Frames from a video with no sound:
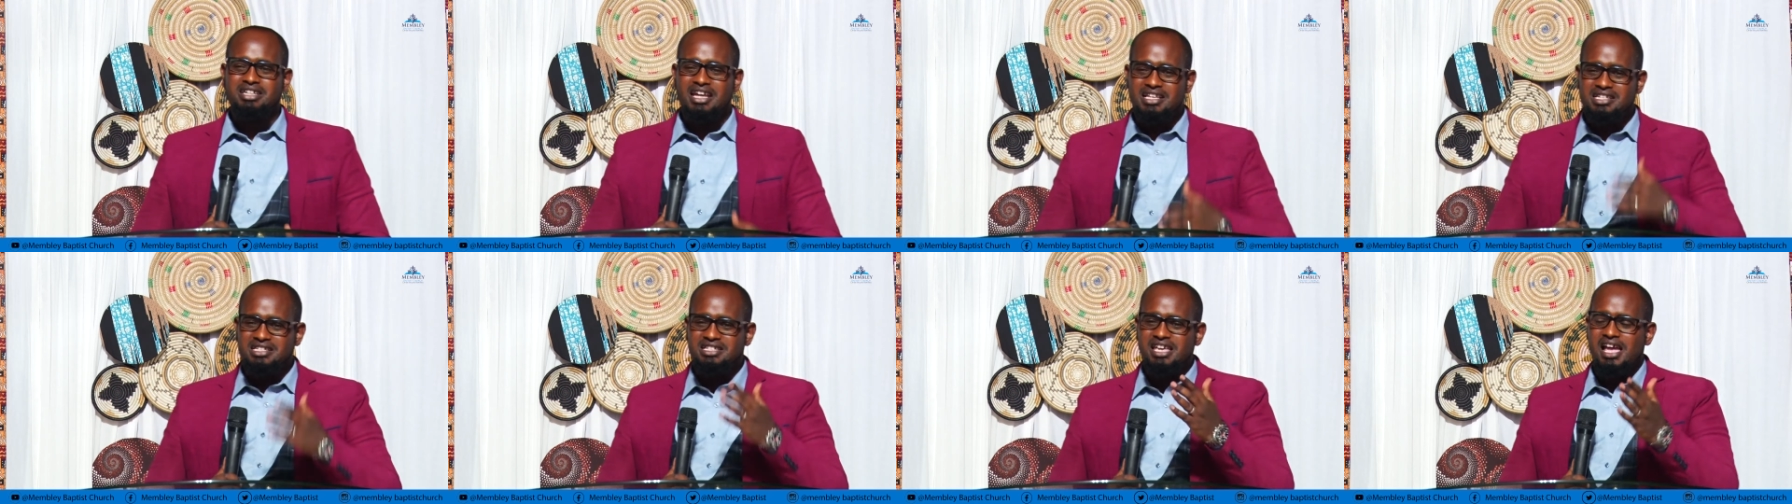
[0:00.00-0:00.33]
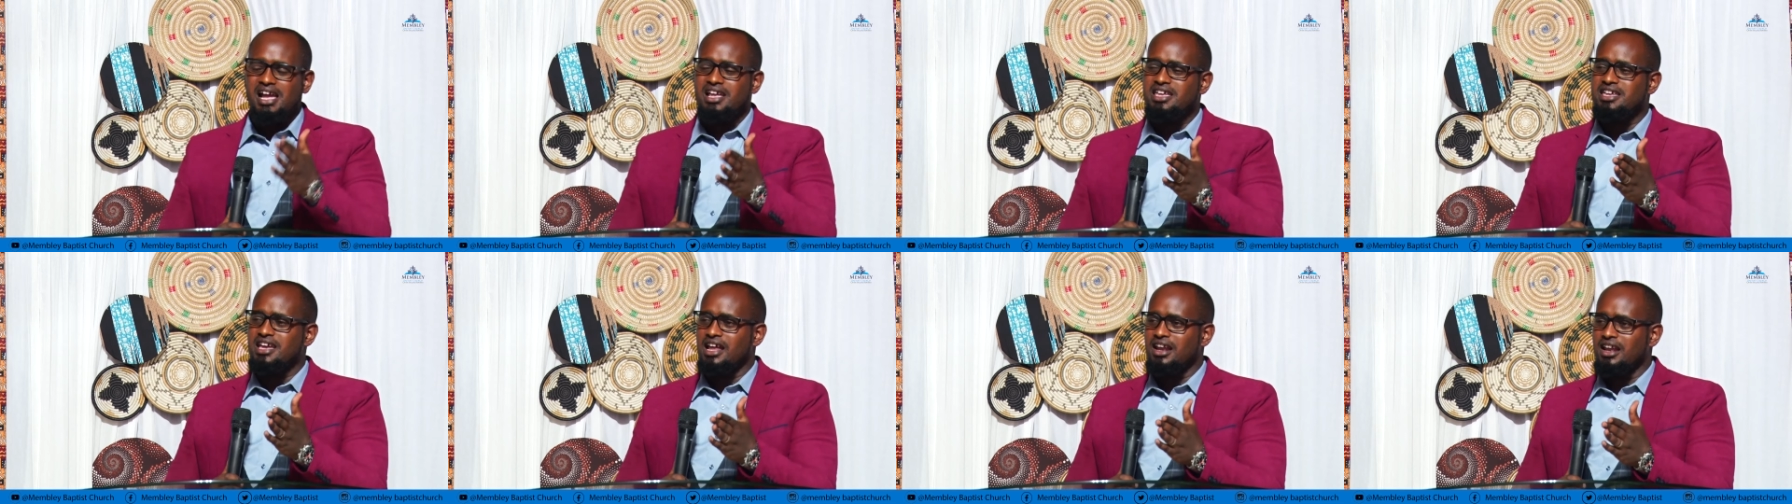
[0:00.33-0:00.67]

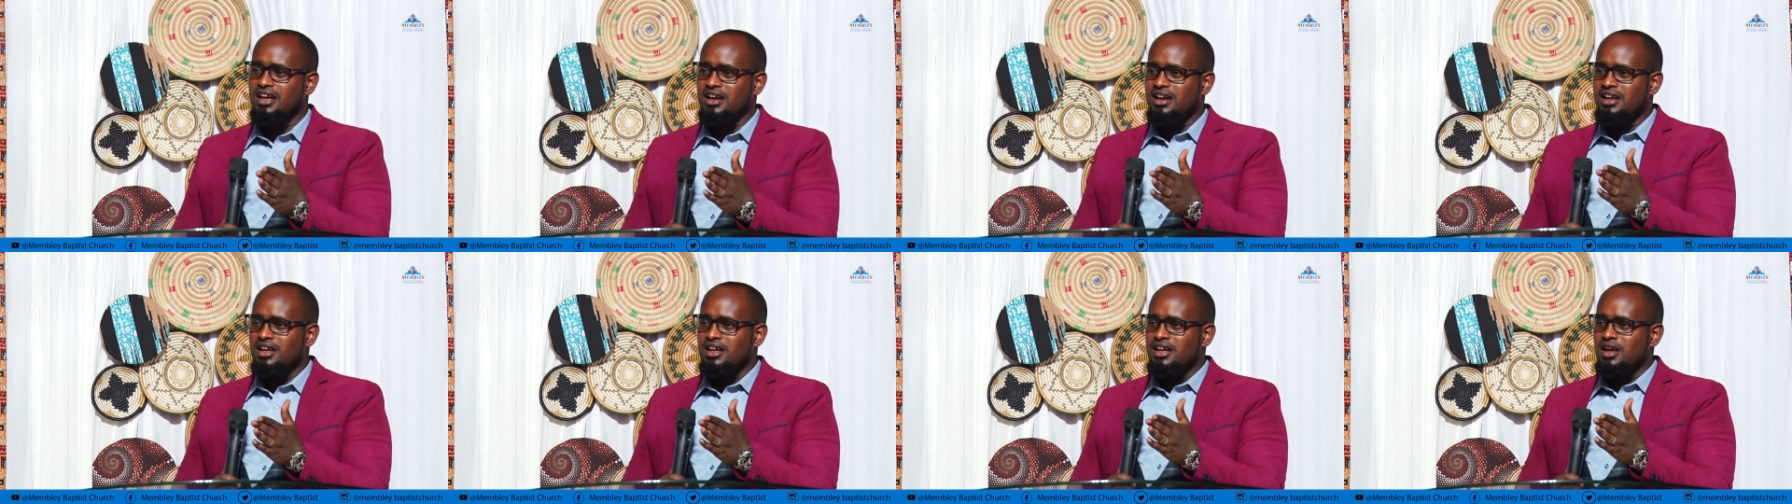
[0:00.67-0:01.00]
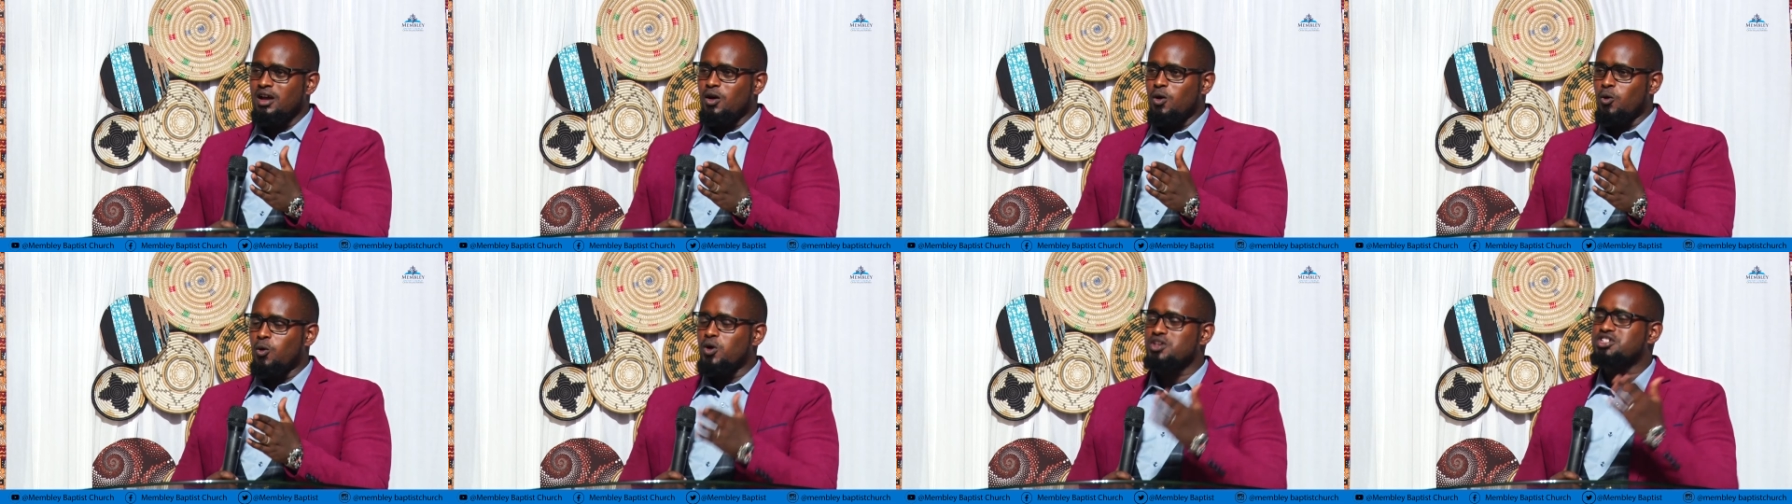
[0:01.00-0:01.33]
Ezekiel
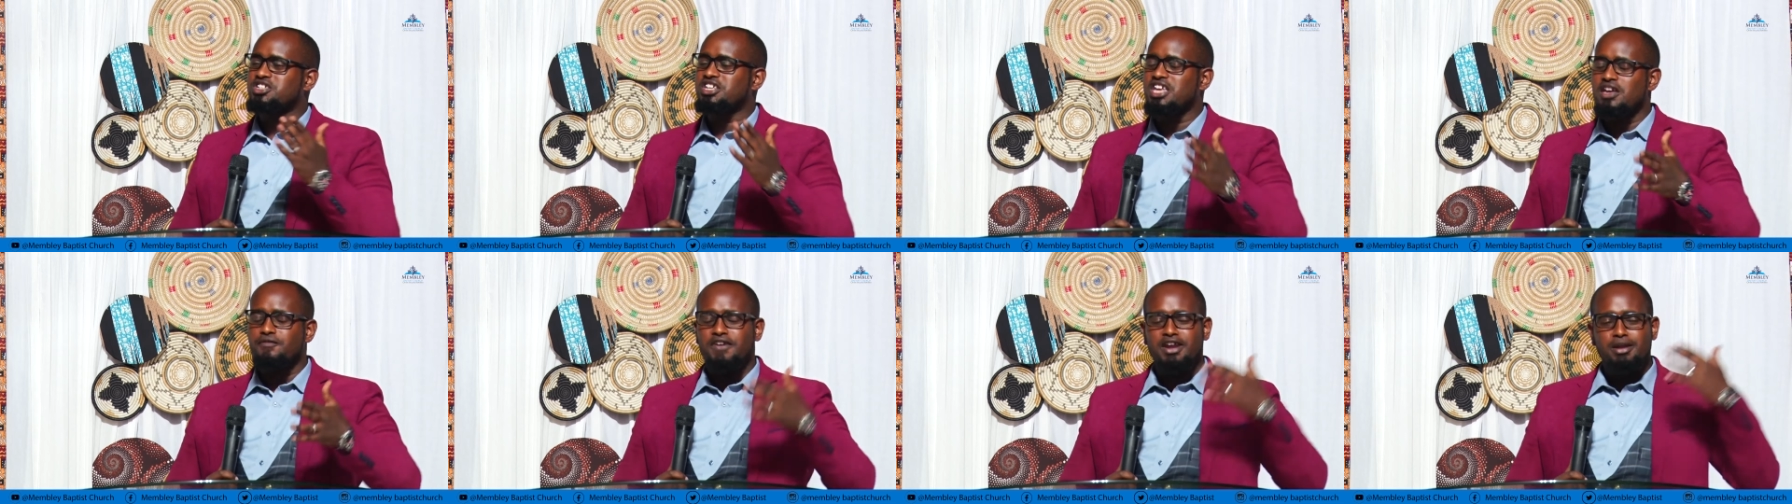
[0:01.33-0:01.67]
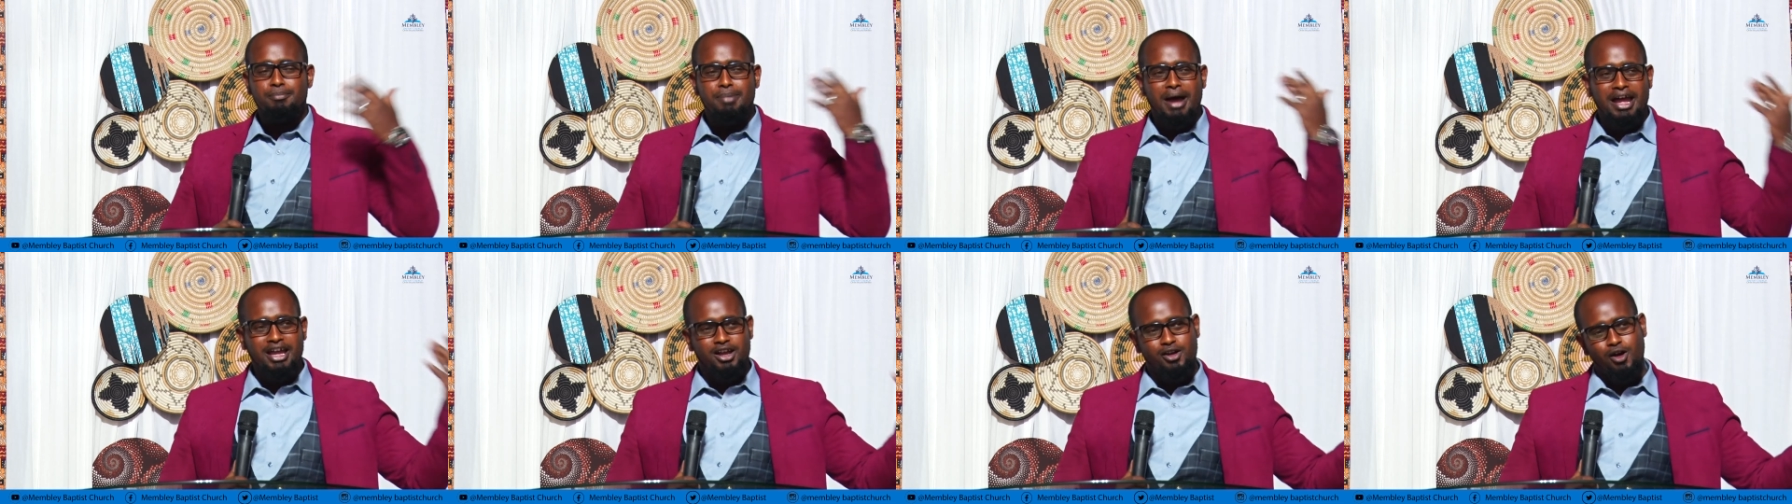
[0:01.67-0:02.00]
was given
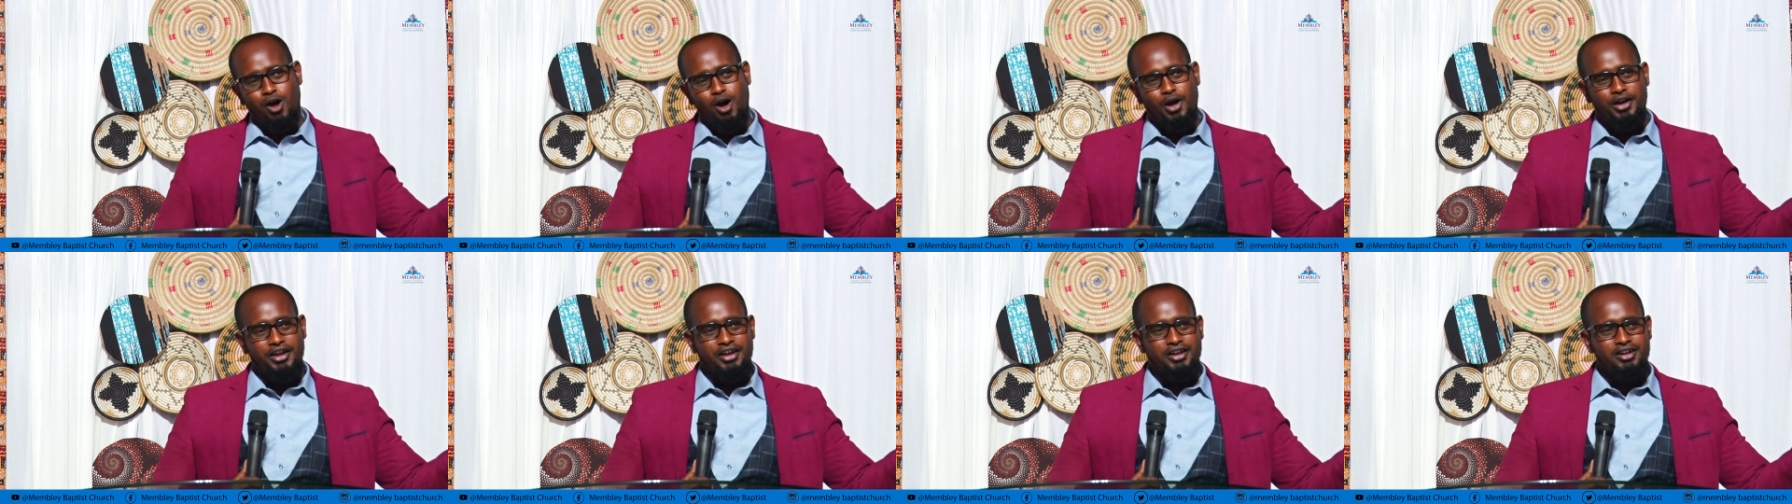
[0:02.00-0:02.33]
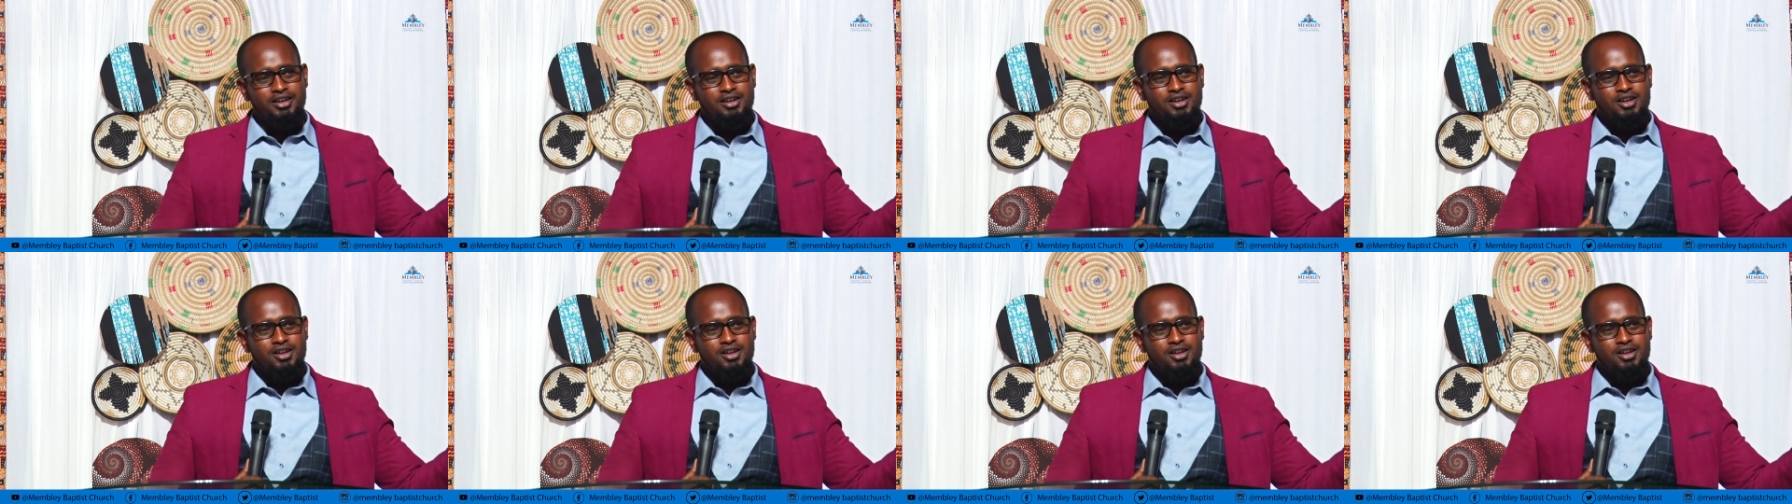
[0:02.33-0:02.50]
by God.